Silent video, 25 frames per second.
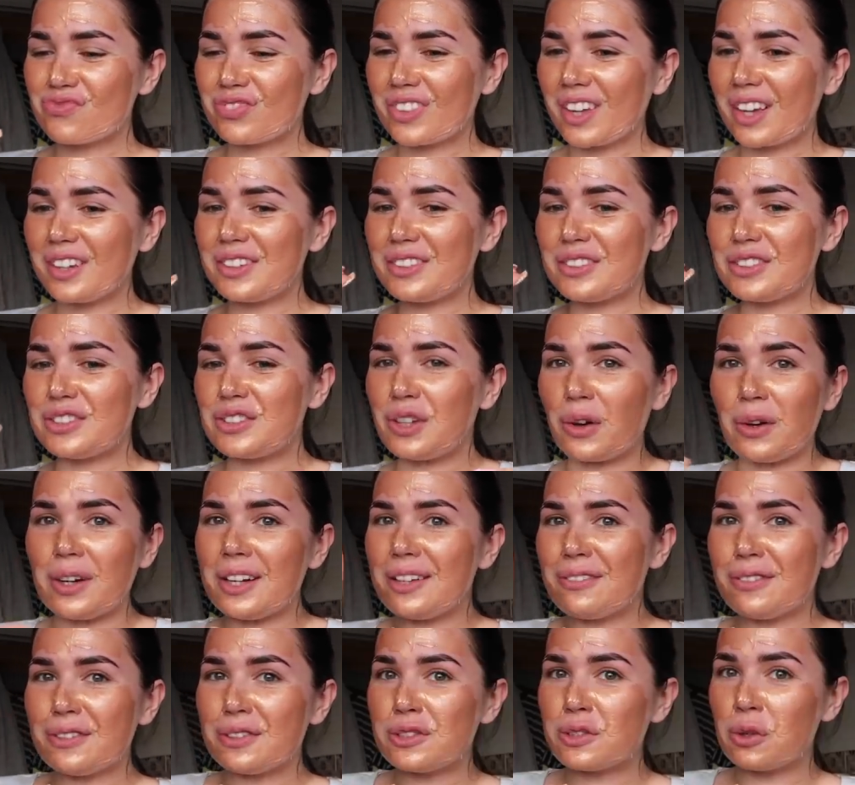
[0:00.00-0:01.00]
Don't
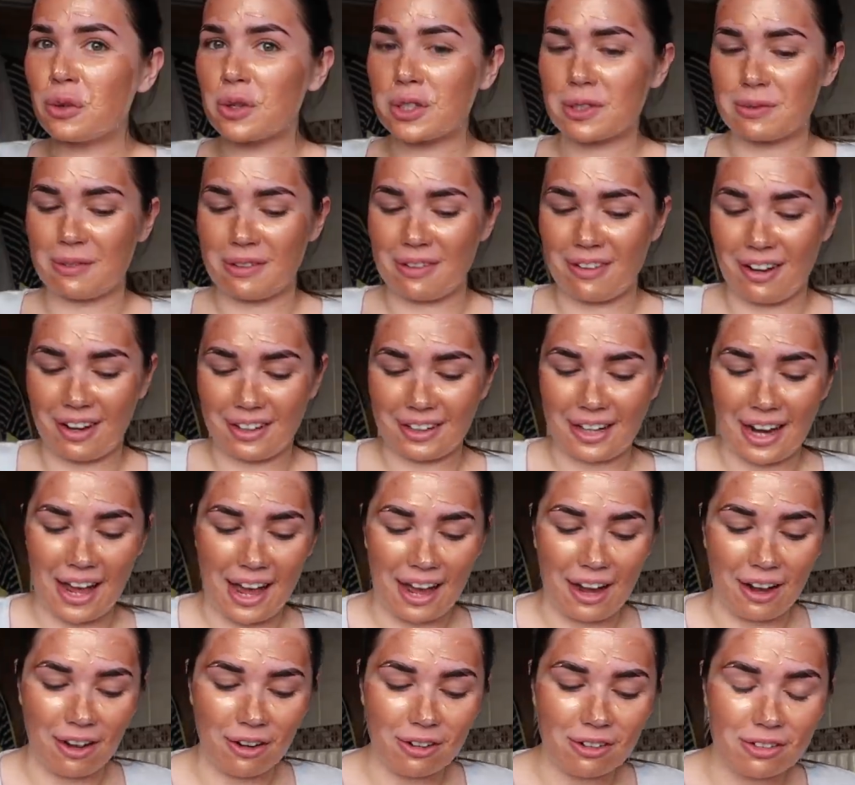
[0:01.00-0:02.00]
even talk to me right
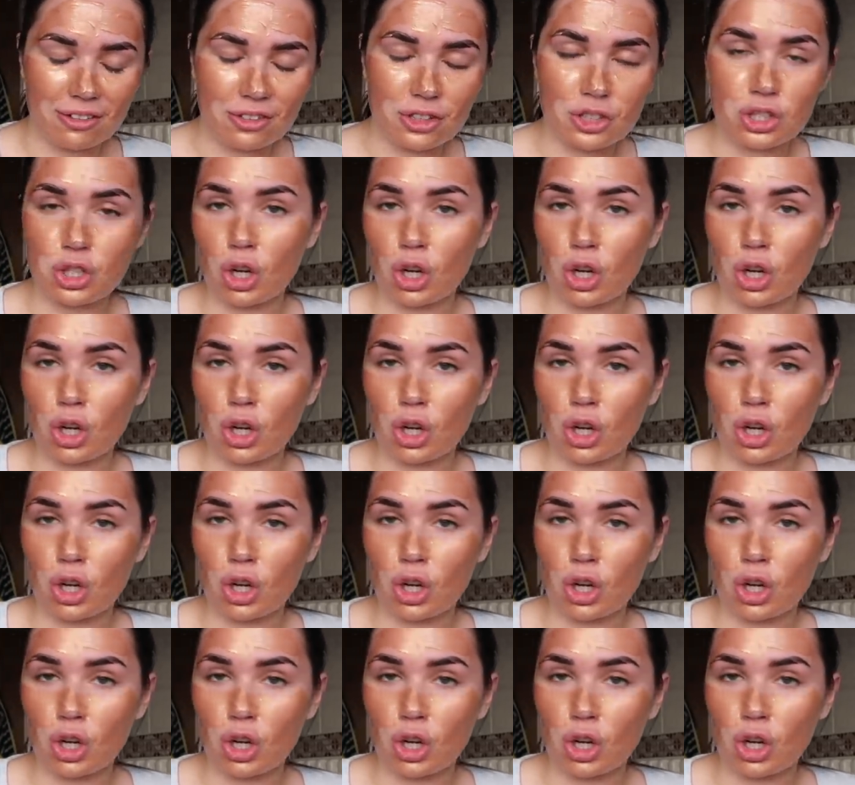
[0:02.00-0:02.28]
now.